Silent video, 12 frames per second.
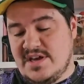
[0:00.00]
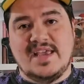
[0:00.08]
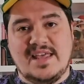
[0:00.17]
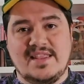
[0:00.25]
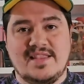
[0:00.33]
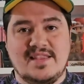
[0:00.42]

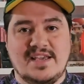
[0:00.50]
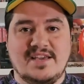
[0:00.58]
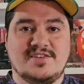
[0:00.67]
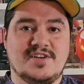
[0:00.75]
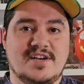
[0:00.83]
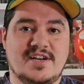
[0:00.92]
Again, thank you,
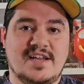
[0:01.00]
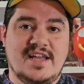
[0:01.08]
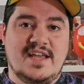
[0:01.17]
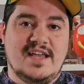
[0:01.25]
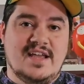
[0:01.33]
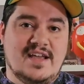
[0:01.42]
Jared.
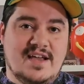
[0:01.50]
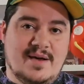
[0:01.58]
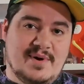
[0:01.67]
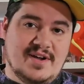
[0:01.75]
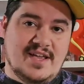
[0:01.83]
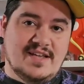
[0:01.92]
I'm
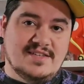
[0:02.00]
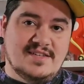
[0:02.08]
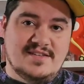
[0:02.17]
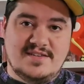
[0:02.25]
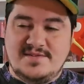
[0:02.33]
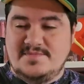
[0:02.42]
out, gangstas.